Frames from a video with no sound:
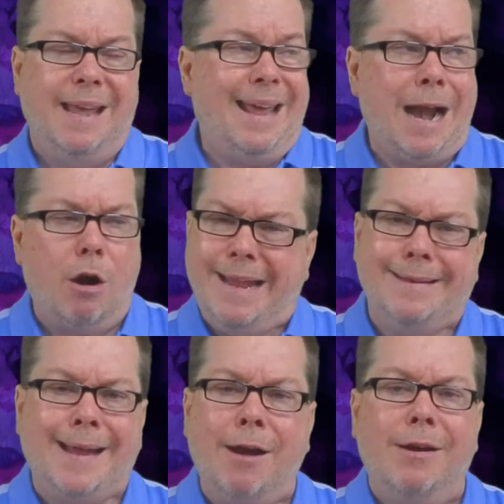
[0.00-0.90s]
In our
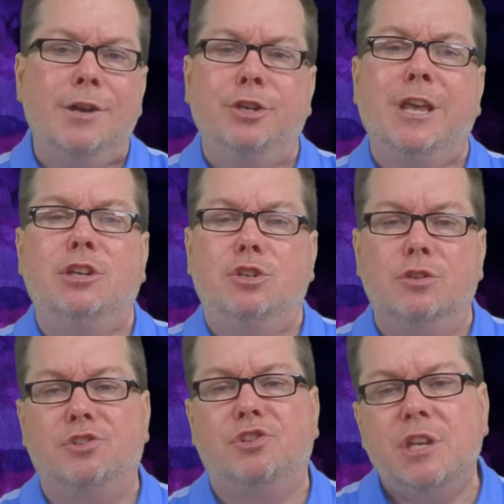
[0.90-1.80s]
entire educational
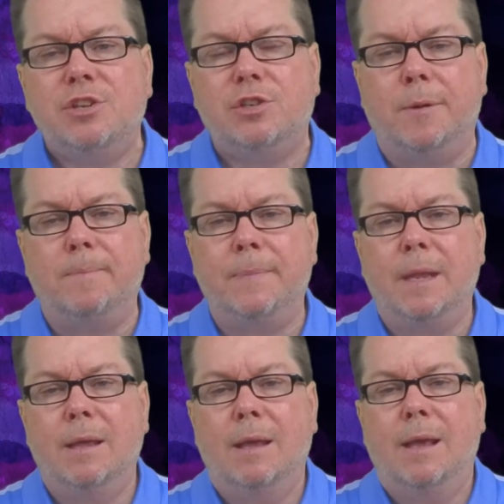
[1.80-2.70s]
system,
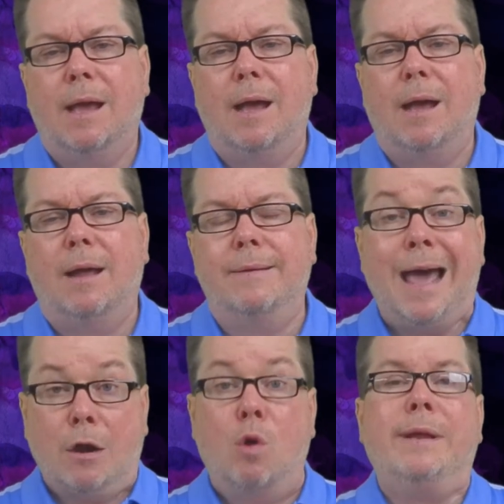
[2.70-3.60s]
uh,
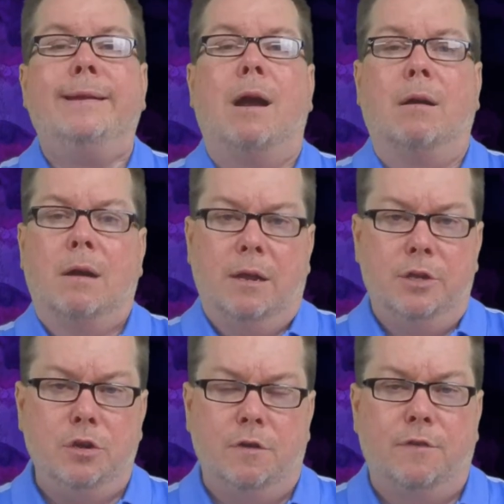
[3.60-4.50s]
not only in our
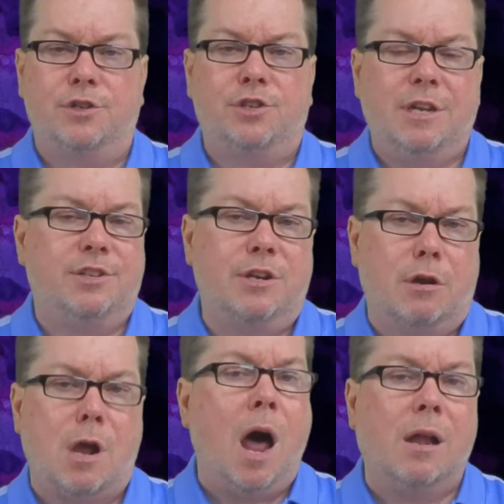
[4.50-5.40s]
universities and our
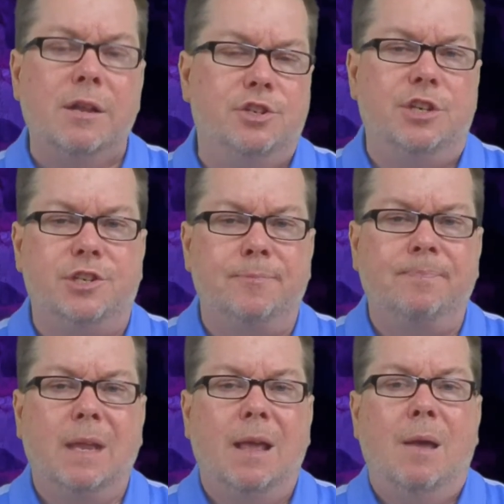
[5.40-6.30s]
colleges,
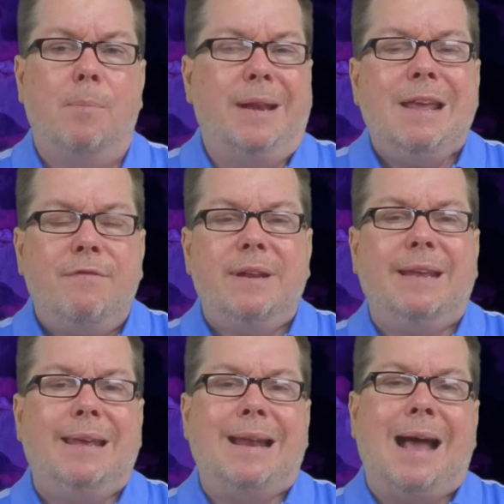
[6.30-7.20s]
but even
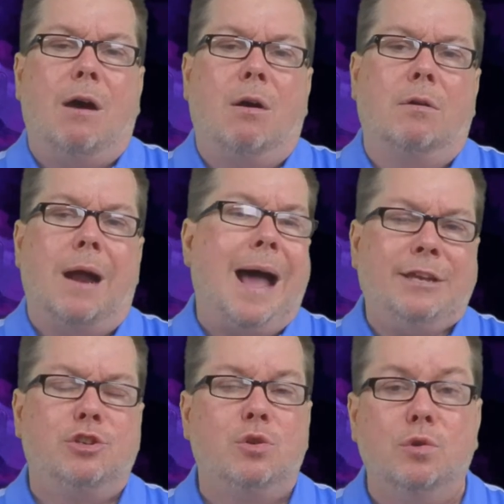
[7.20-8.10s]
in our high
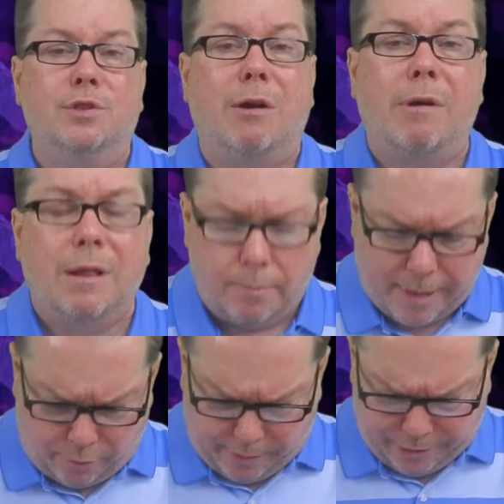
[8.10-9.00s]
schools and our
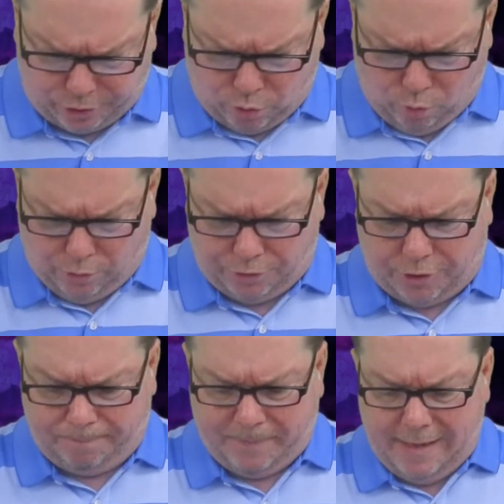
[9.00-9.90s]
elementary
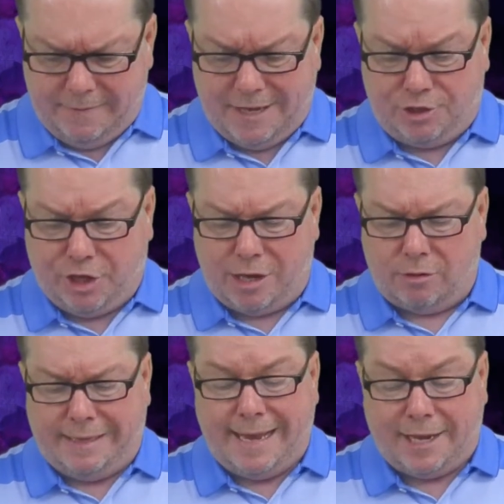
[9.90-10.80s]
schools. The
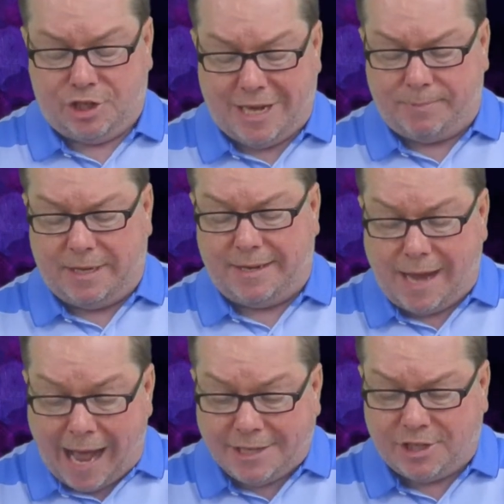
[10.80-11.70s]
generally accepted
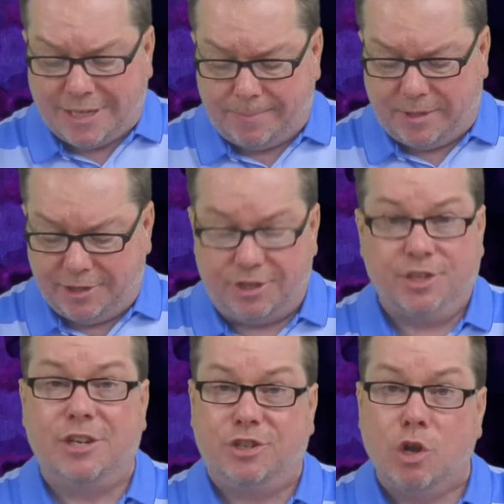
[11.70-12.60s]
concept is, is
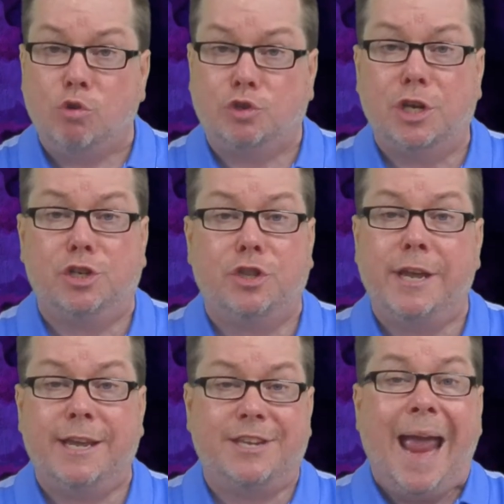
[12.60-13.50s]
there's no such
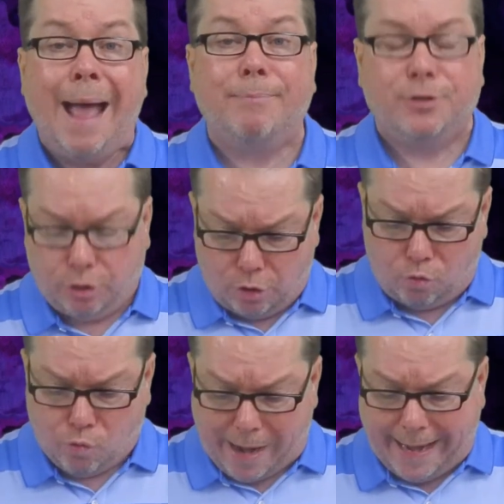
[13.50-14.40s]
thing as absolute
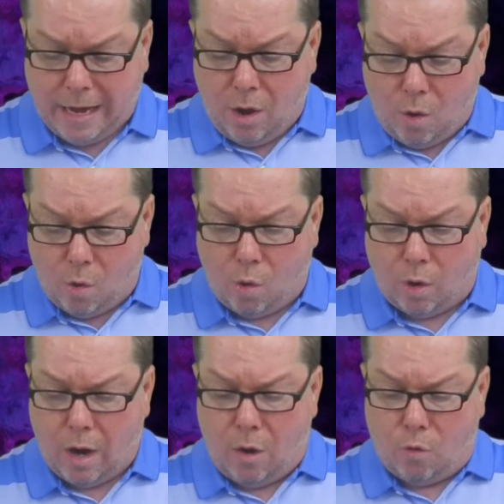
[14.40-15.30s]
right
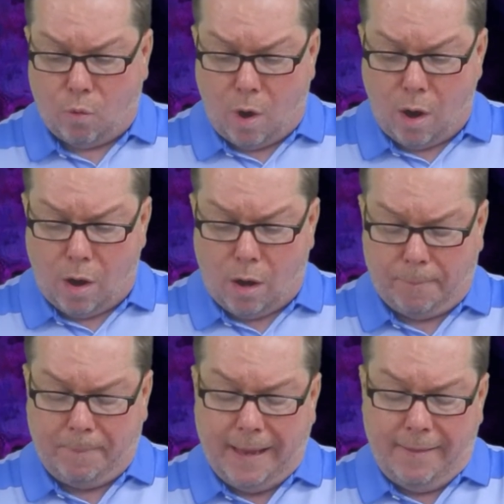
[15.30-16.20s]
or wrong,
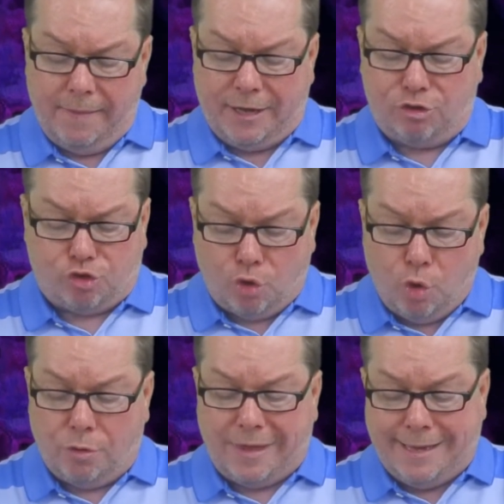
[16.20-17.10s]
that
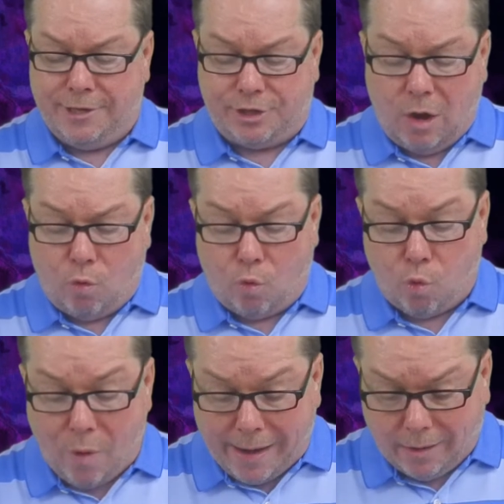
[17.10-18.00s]
truth is
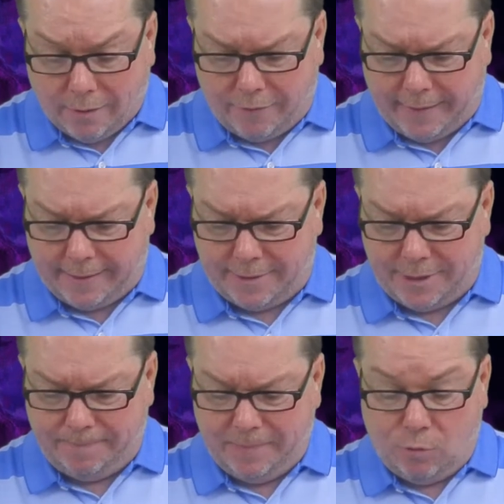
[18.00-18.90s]
relevant,
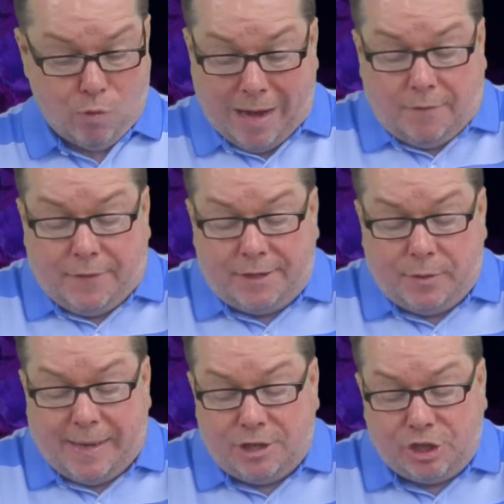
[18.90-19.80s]
relevant
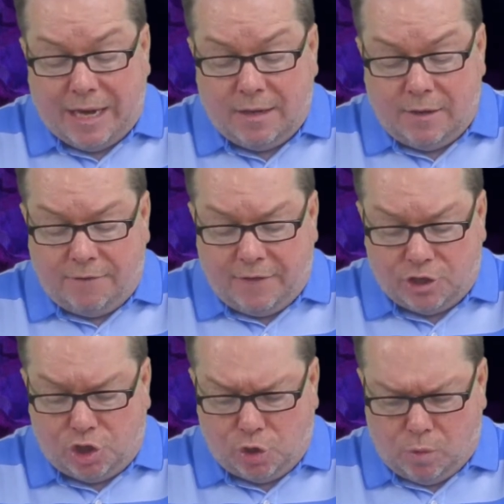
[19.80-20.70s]
to each
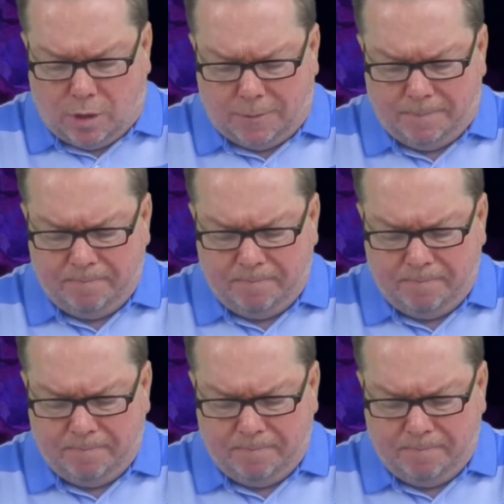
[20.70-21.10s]
individual.